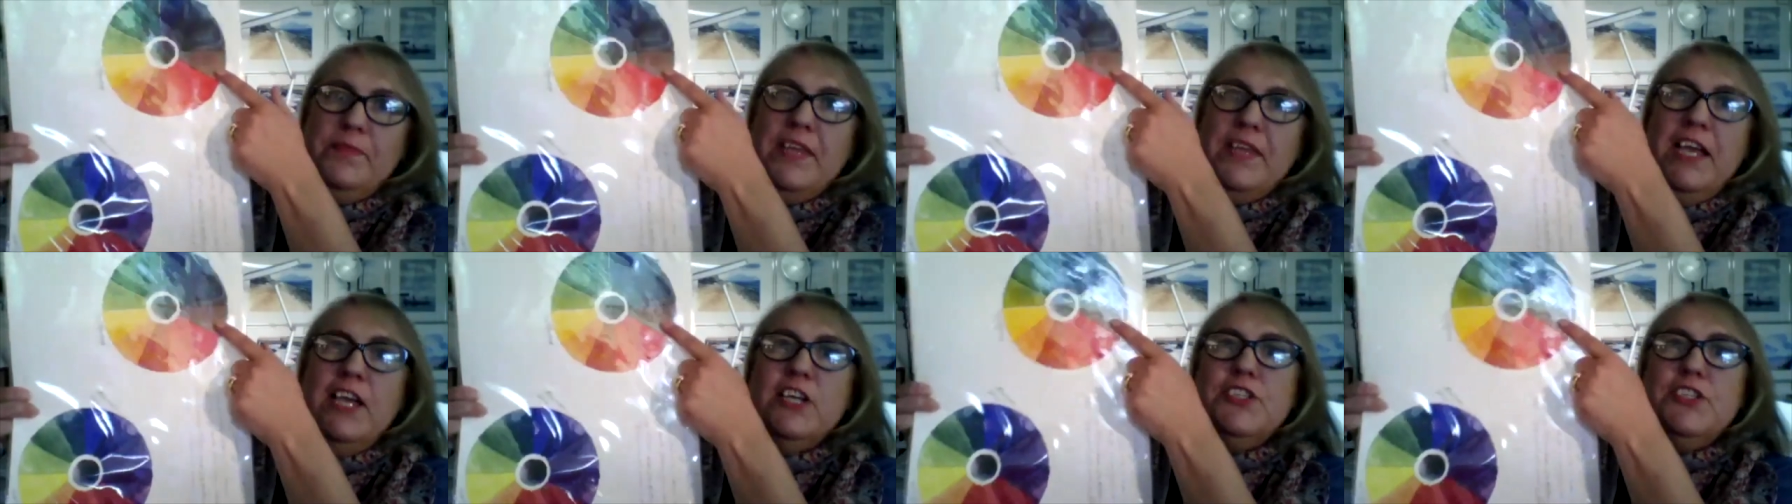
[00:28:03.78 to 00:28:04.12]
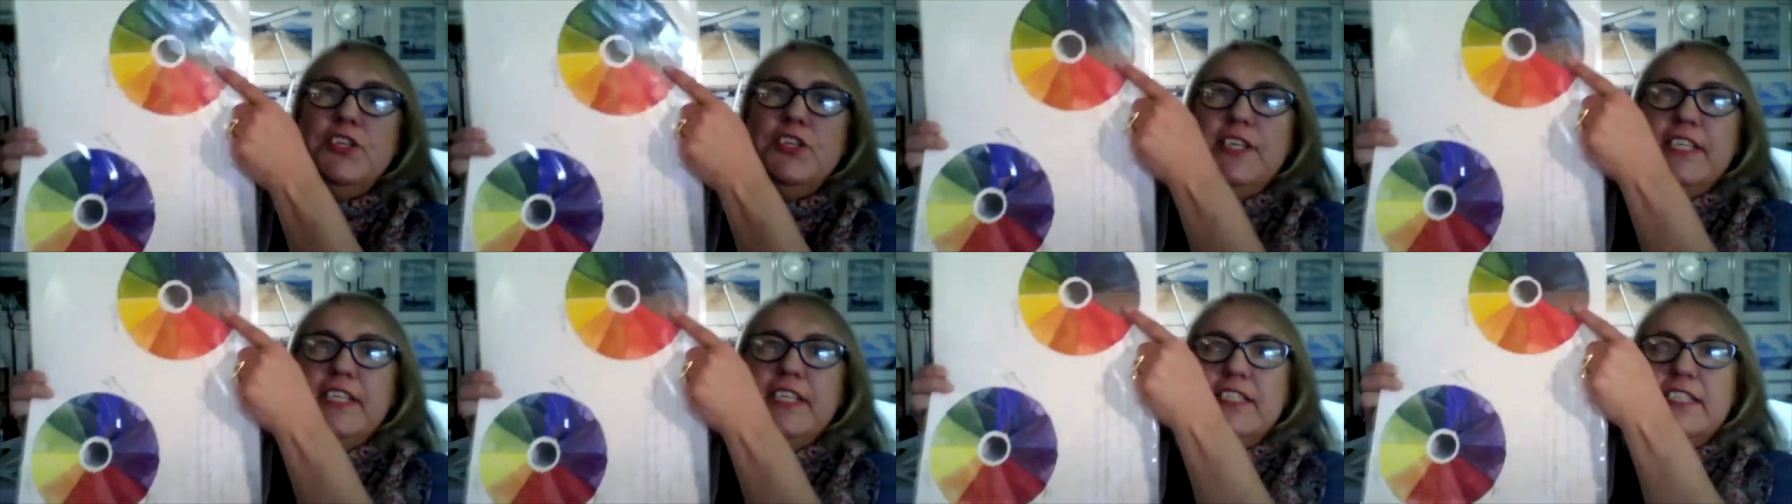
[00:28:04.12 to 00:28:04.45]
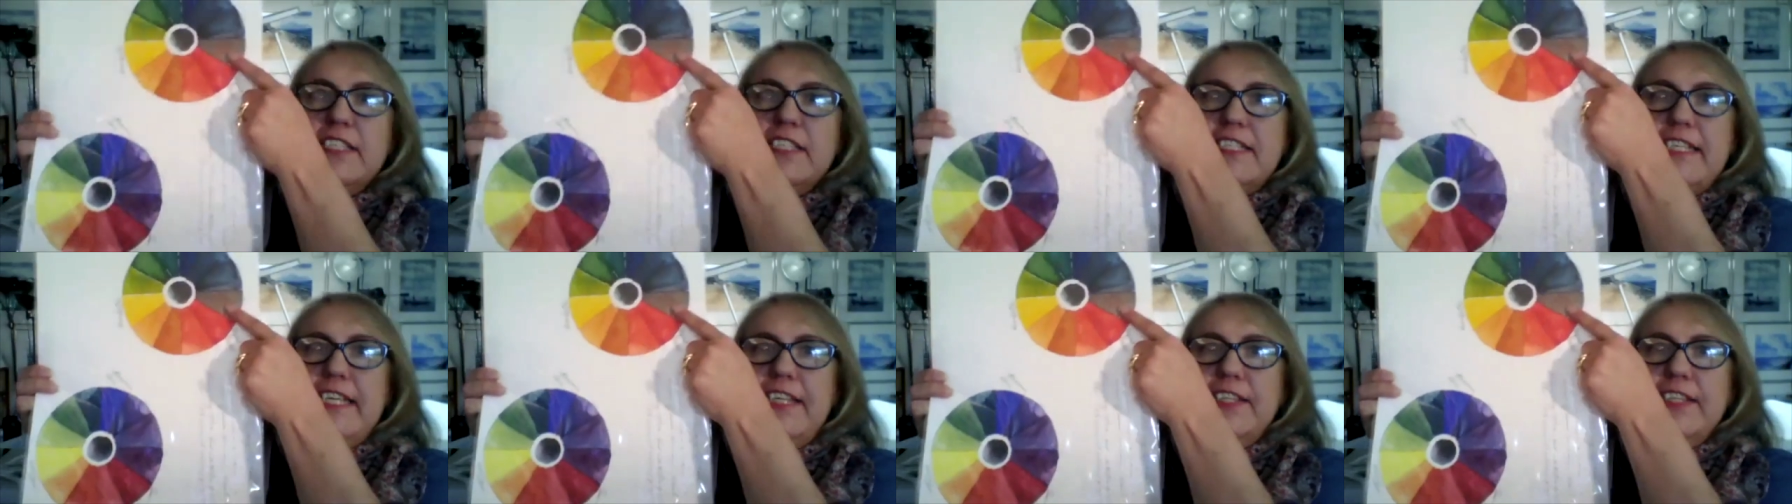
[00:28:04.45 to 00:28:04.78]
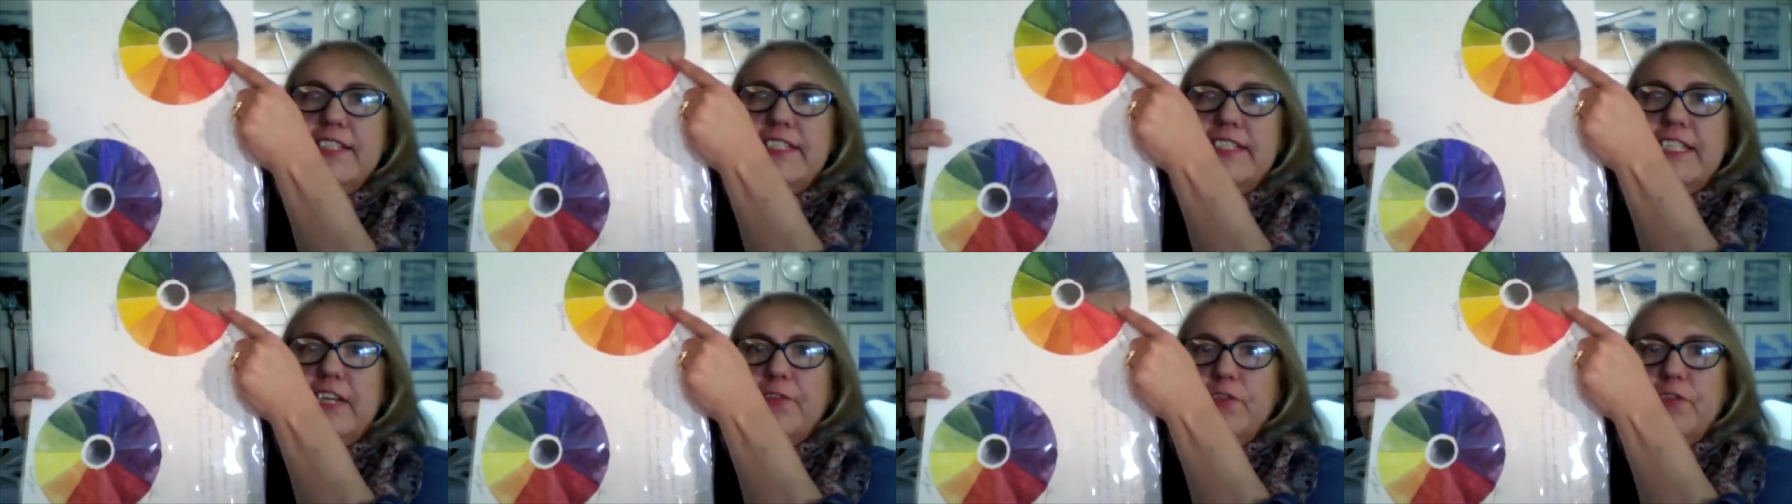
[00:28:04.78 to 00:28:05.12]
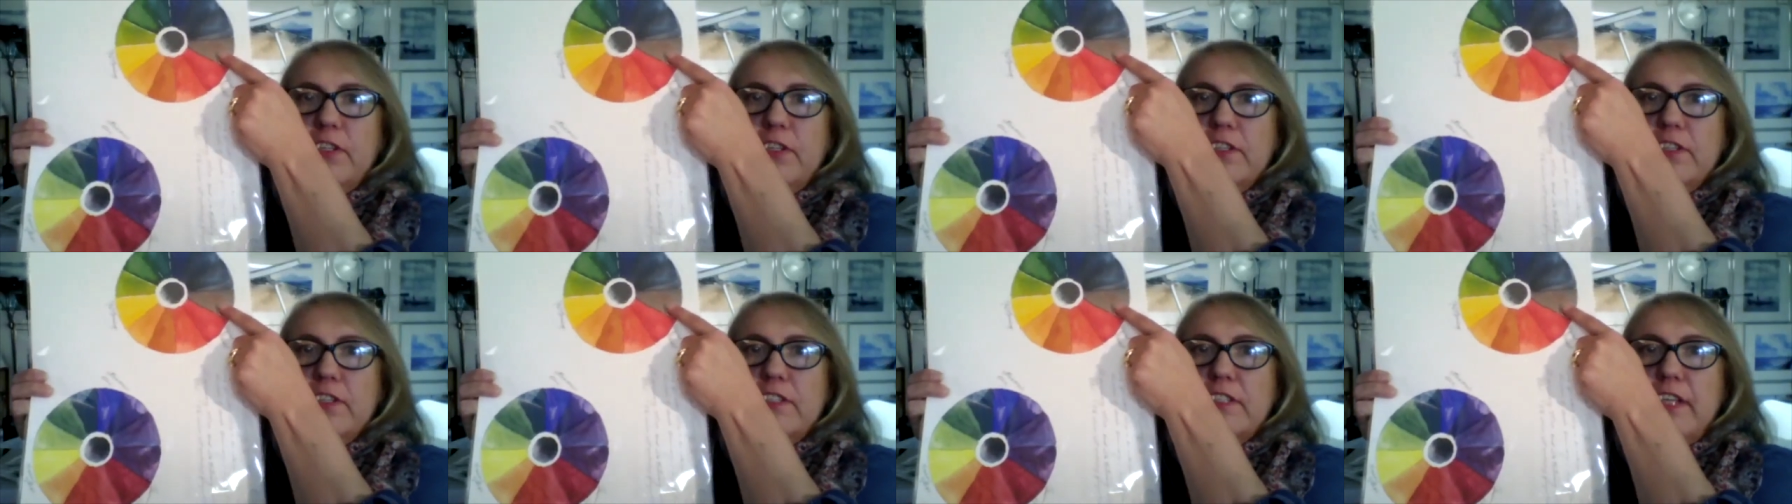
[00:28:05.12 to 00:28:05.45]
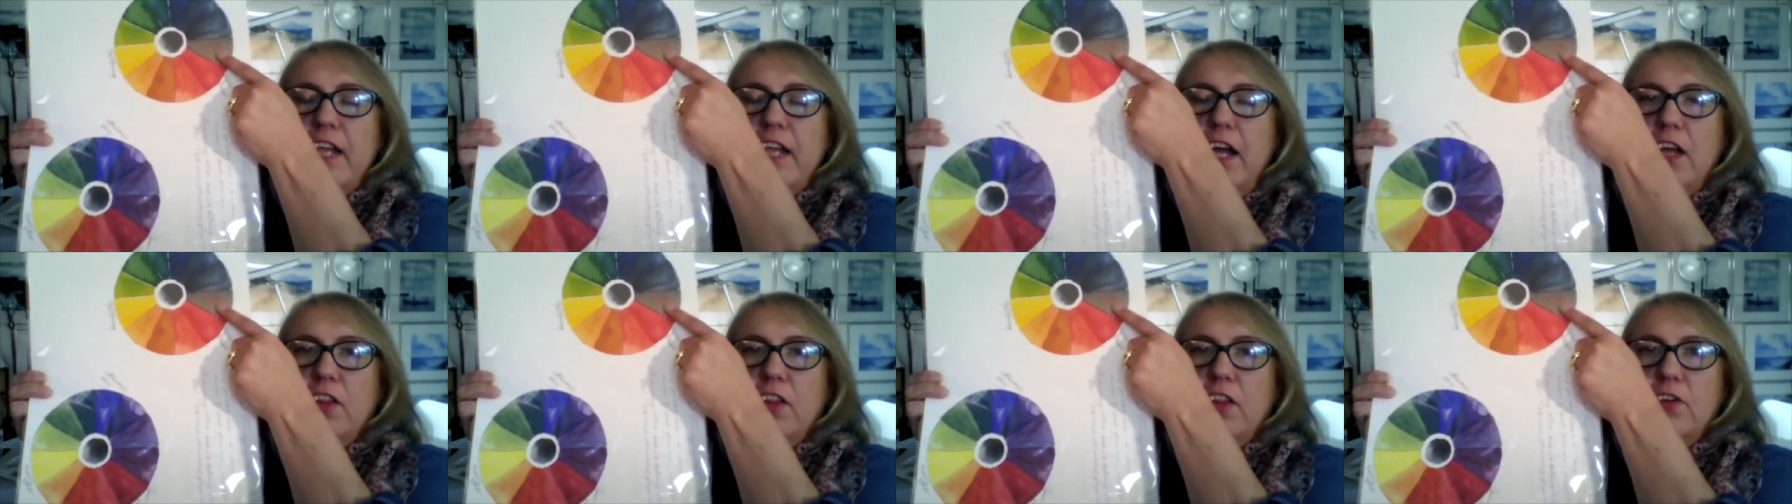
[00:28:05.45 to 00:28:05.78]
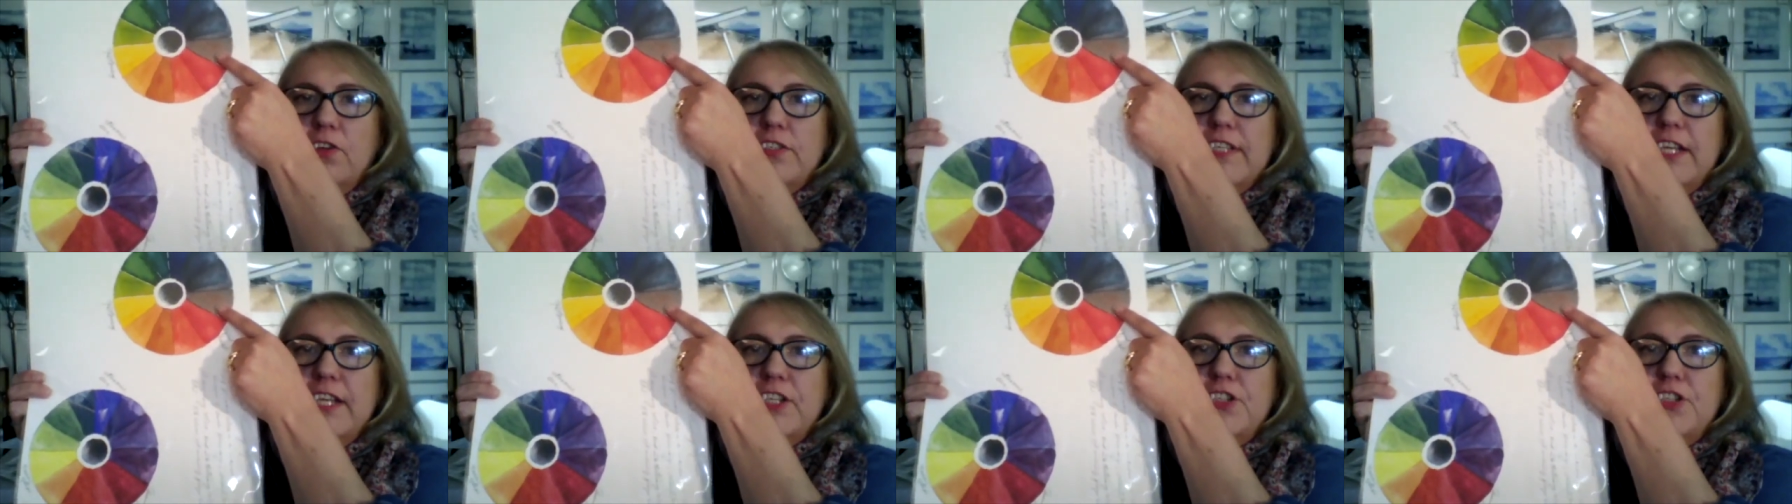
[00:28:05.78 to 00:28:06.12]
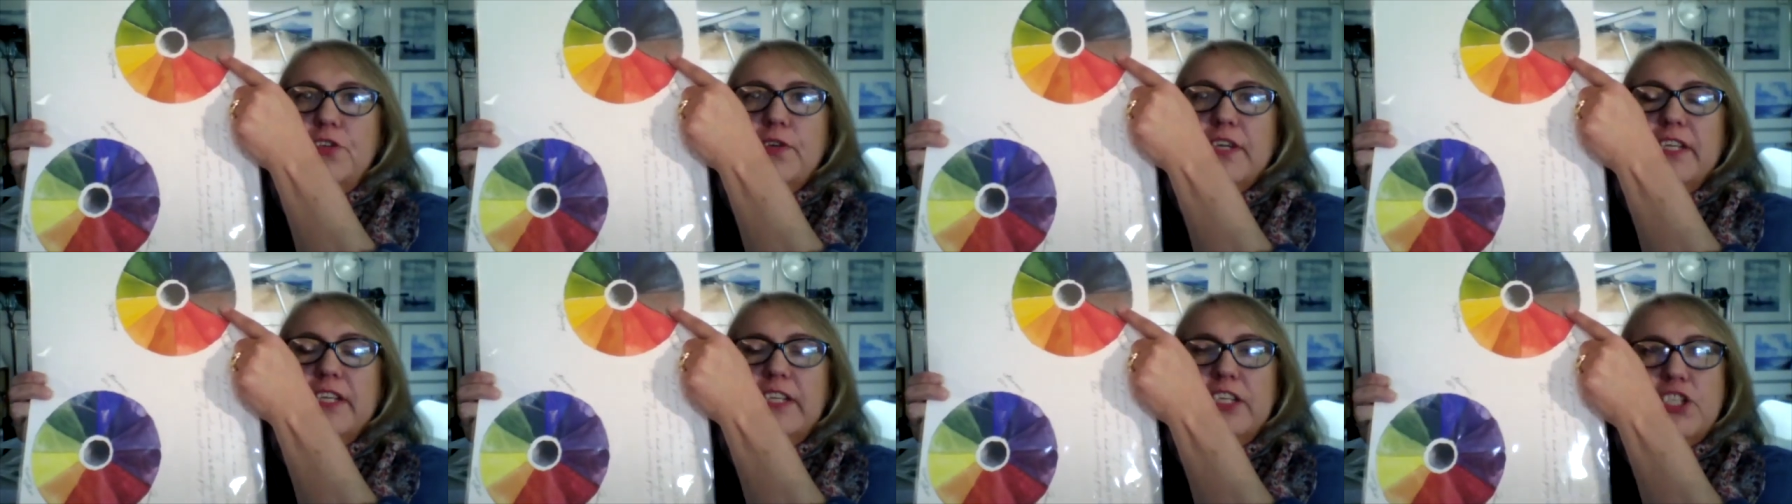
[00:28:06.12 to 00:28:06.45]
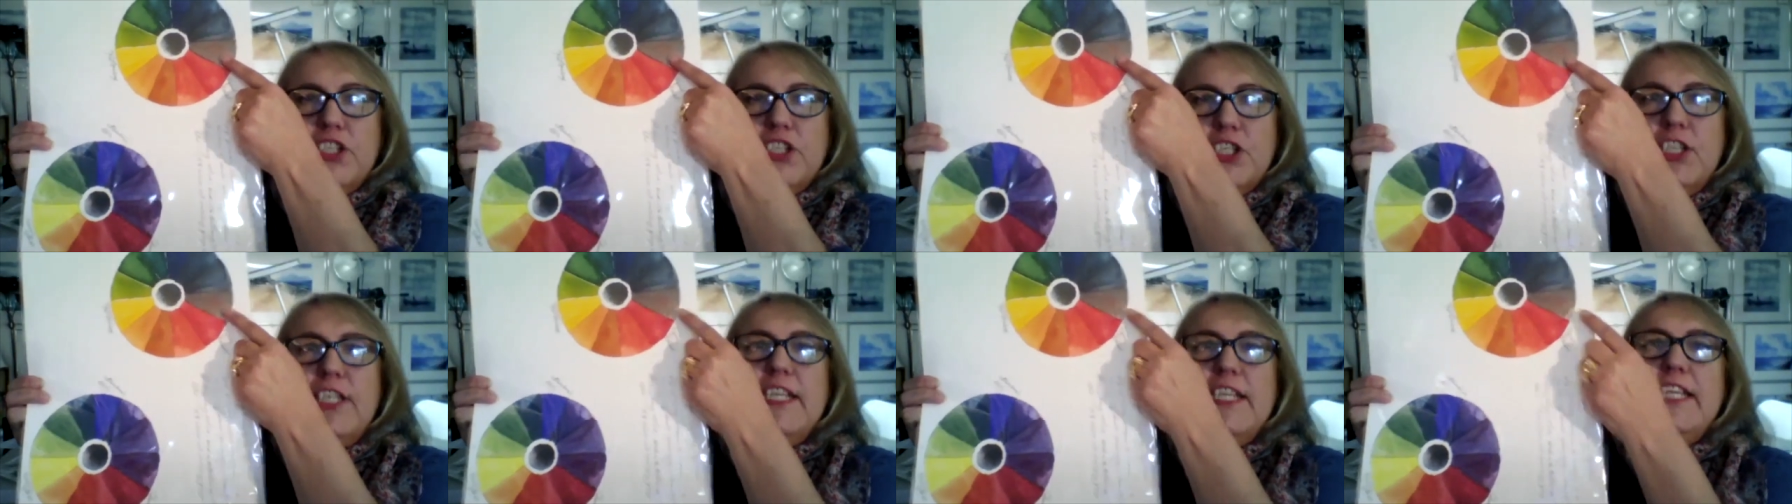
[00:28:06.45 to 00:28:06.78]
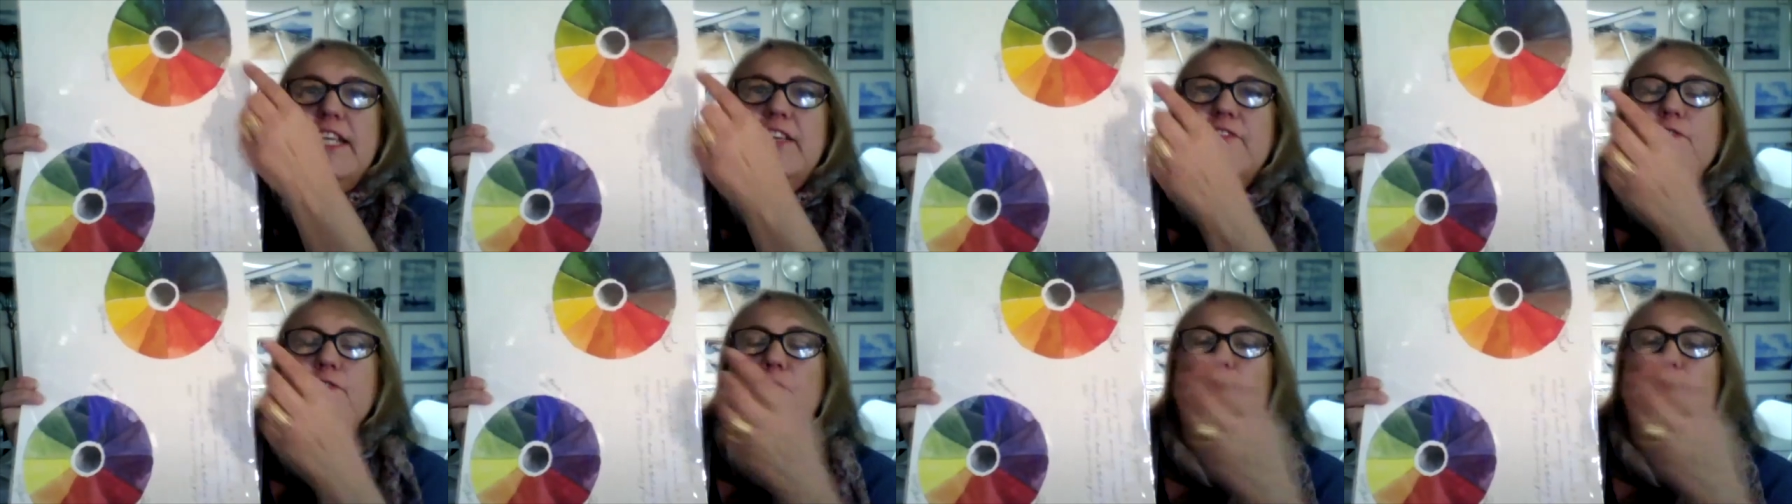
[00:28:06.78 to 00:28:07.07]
So you can see the different colors that you can achieve